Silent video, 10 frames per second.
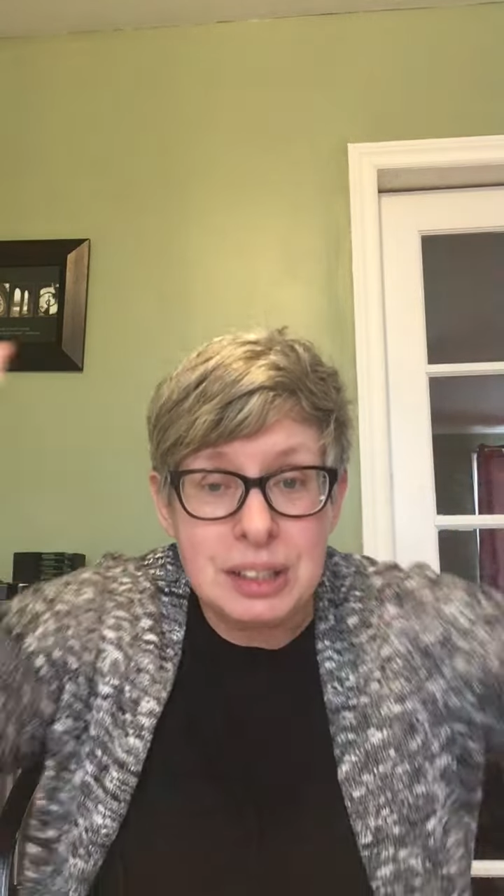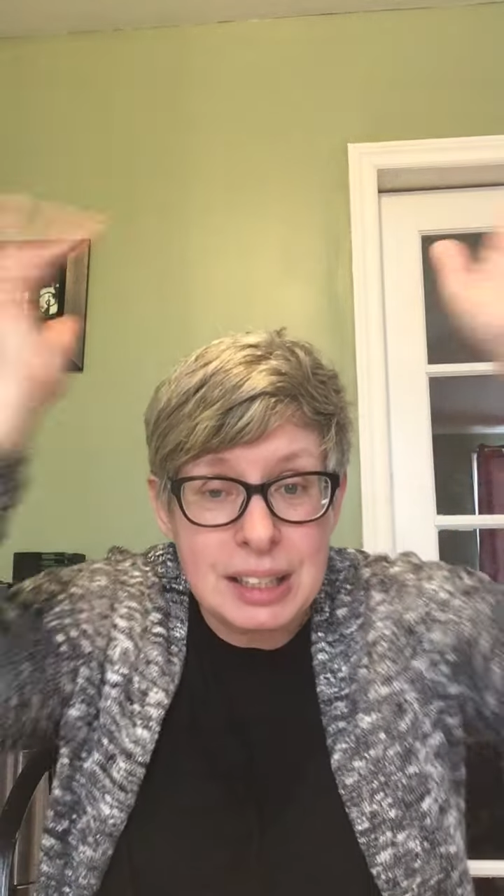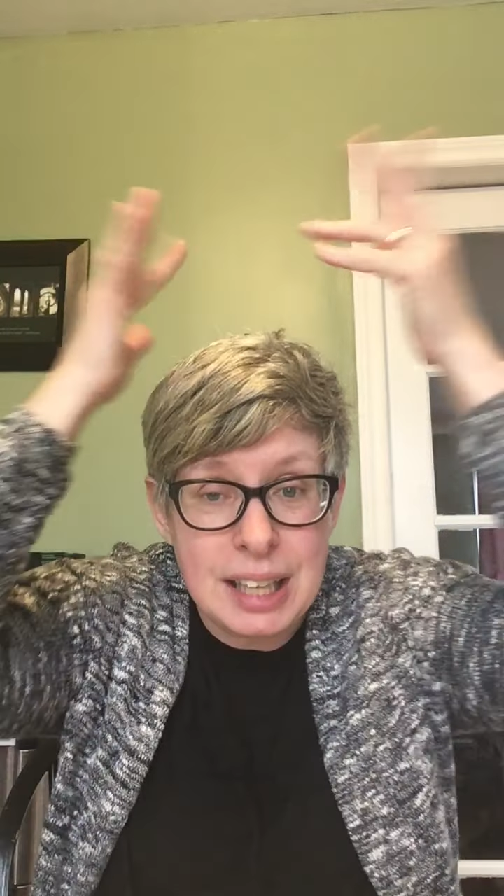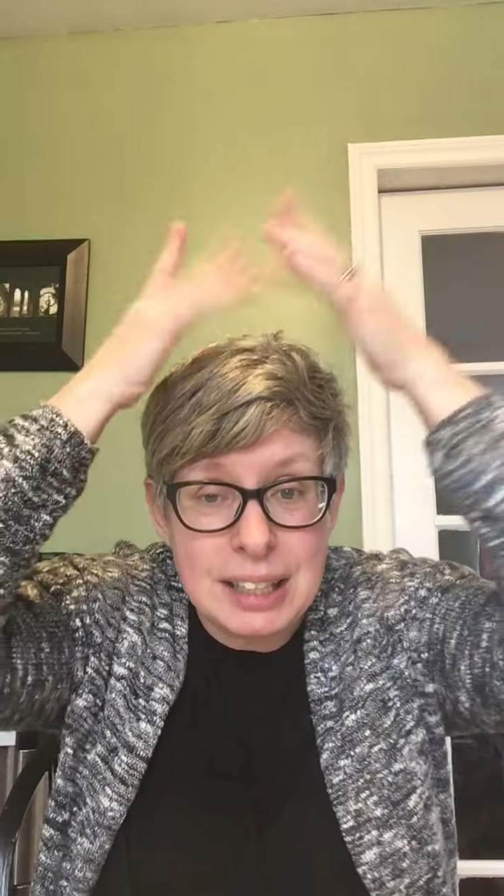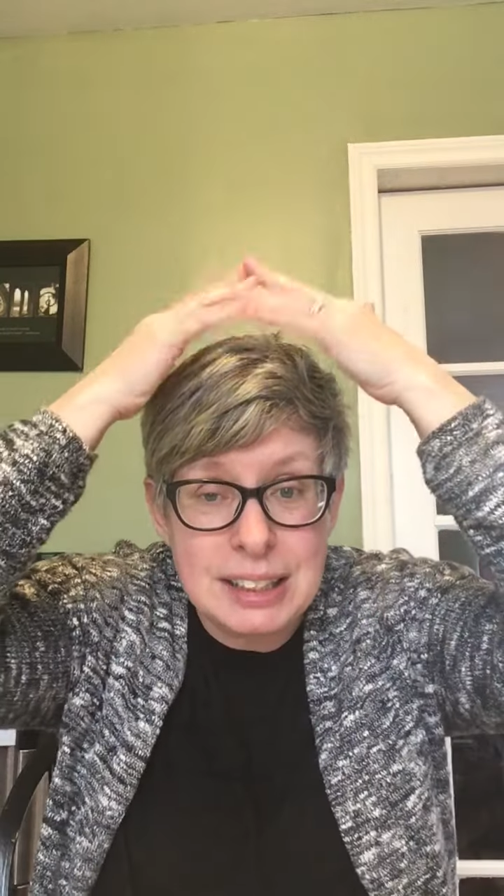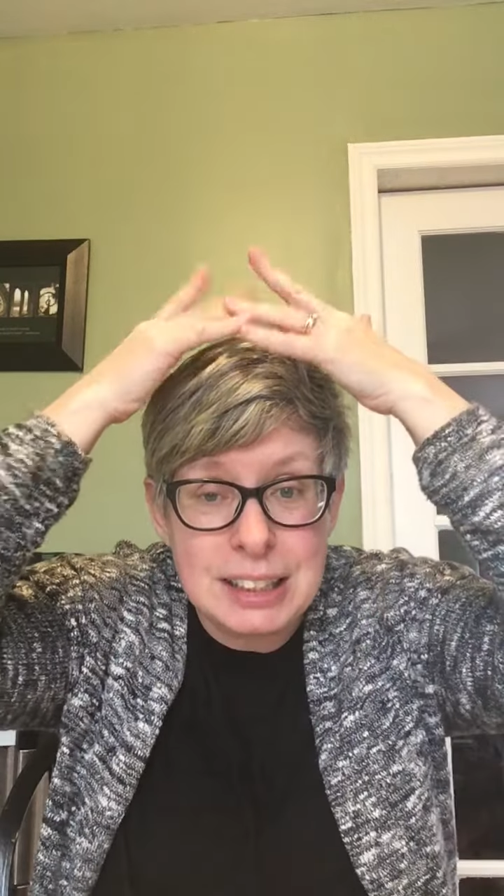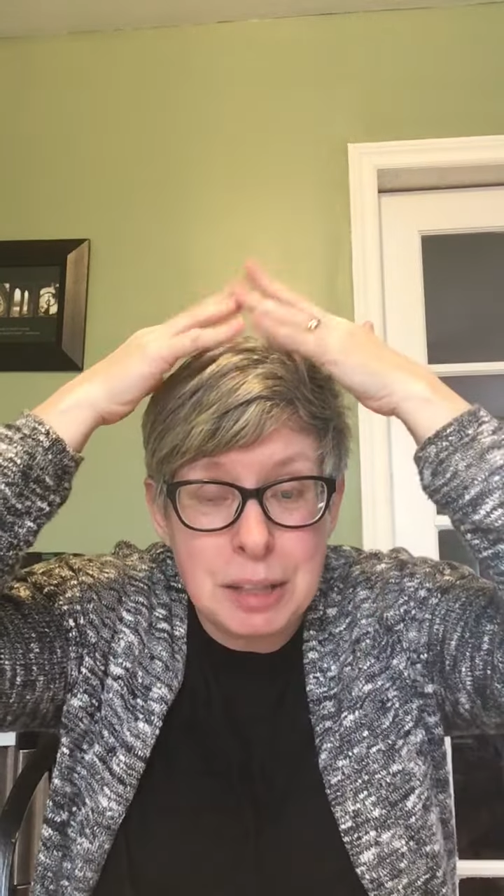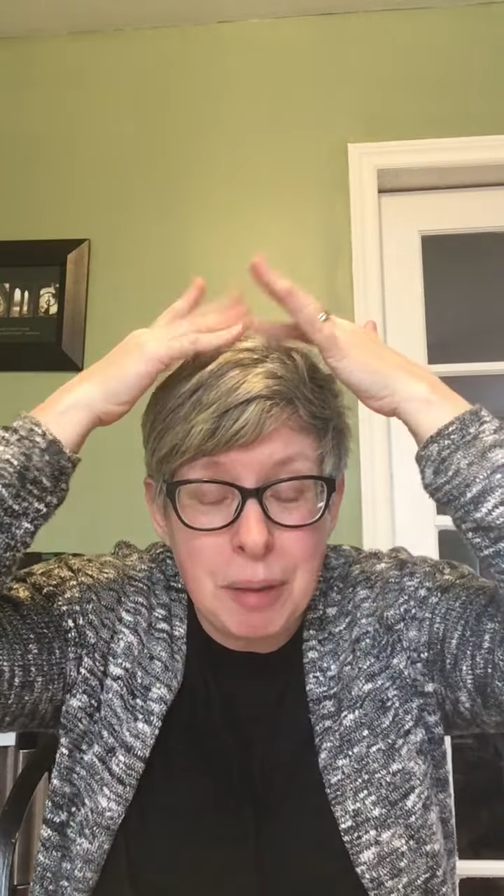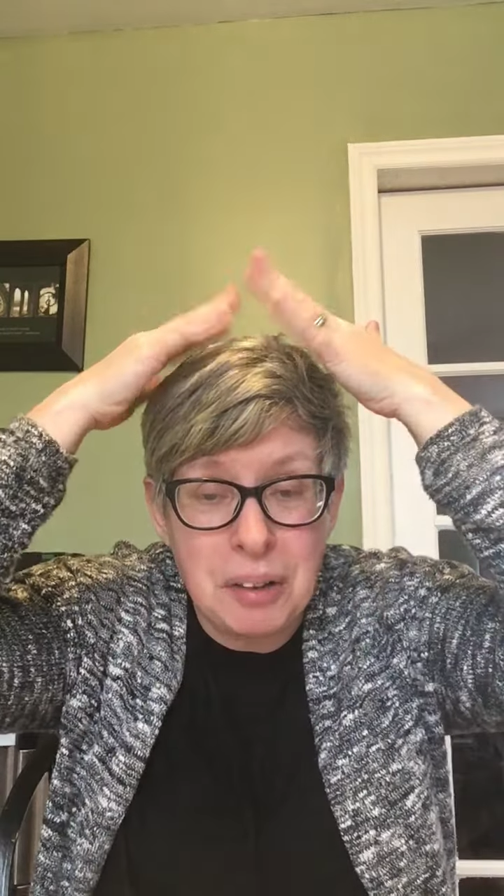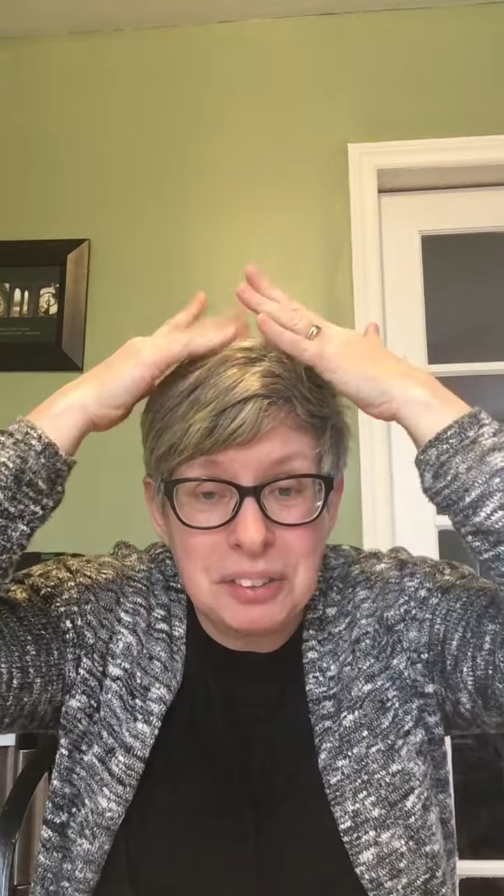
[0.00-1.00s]
and dance
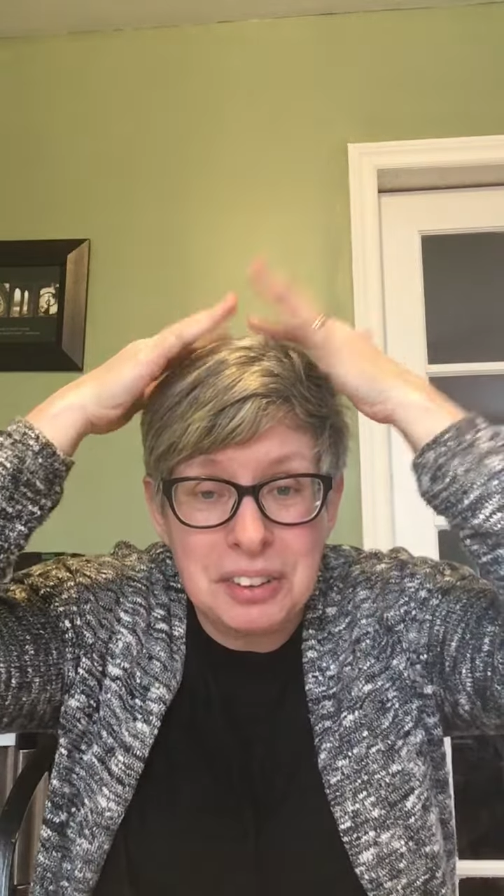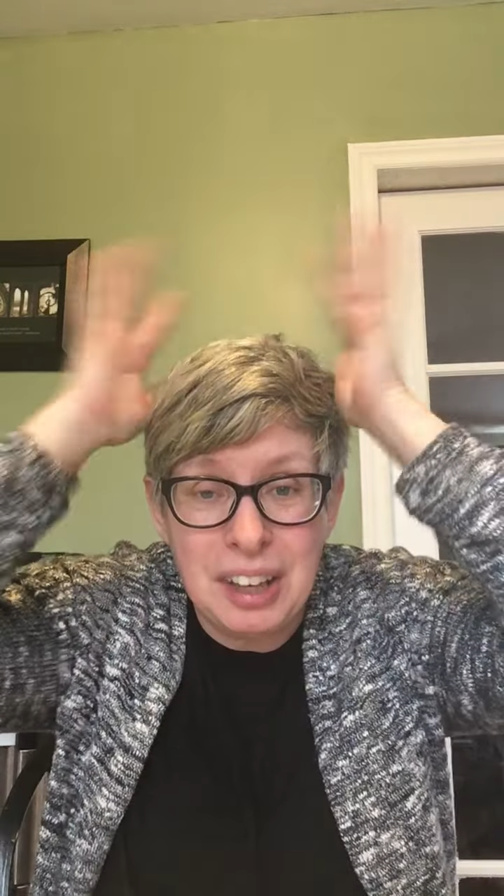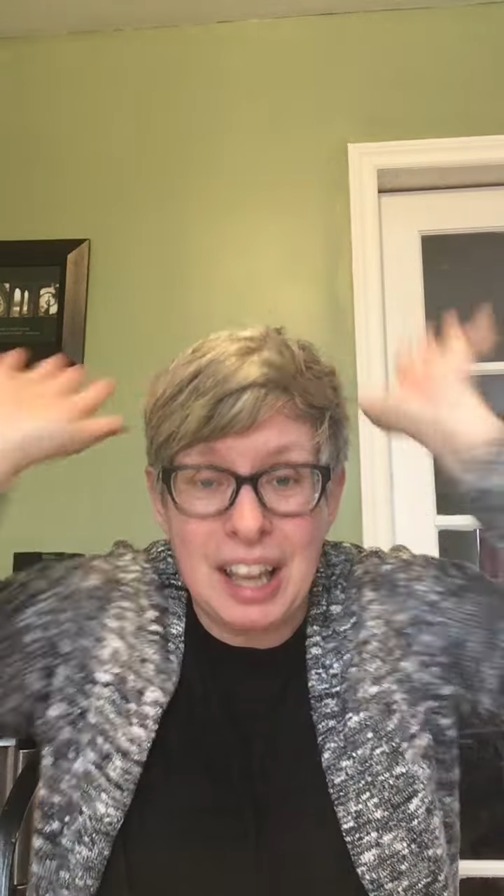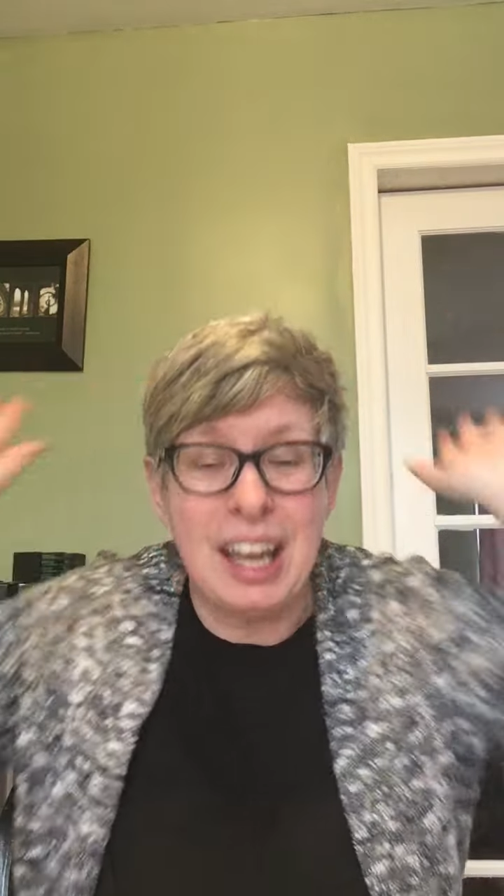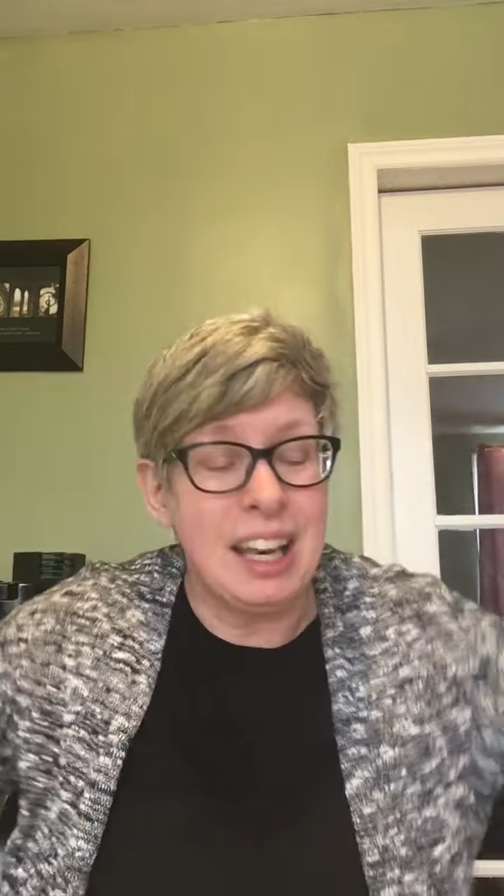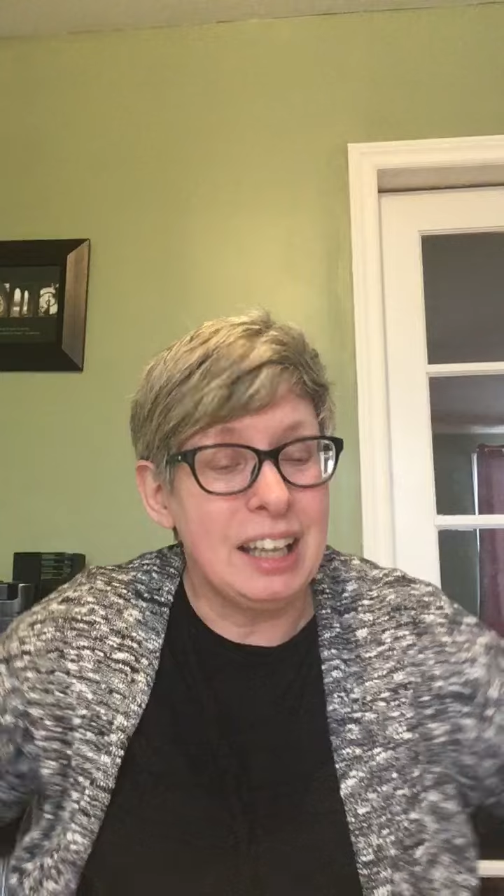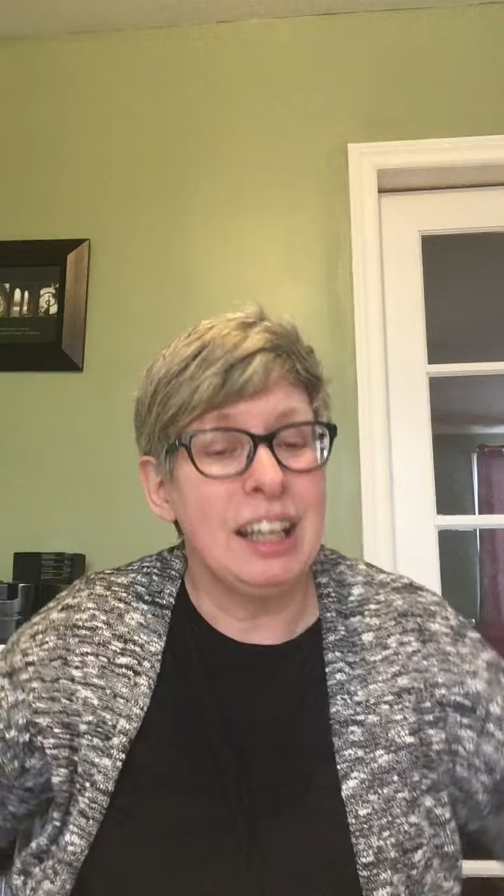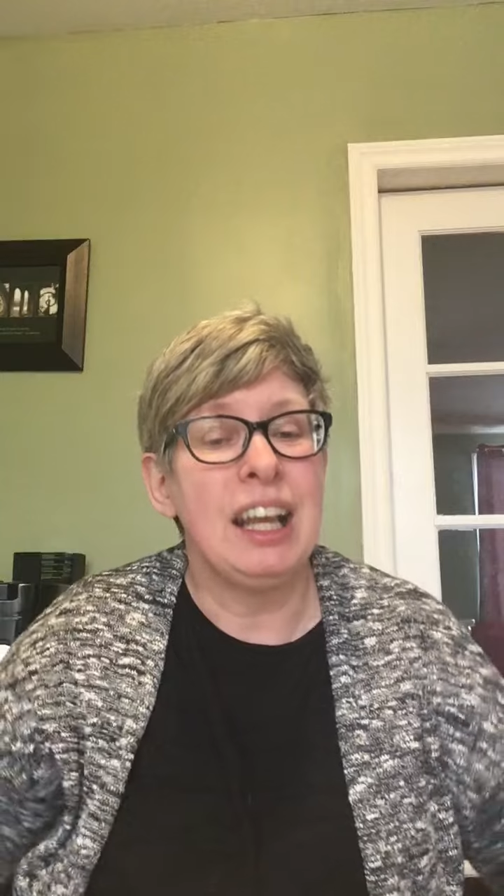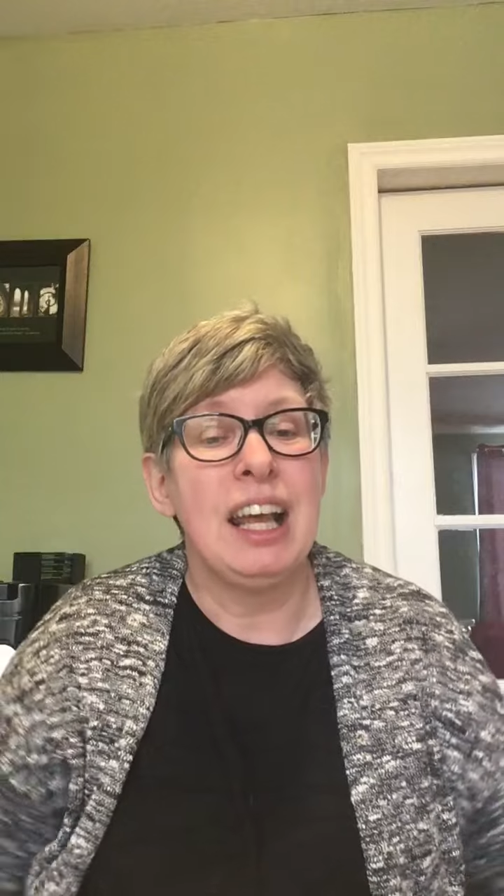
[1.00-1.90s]
them on your head.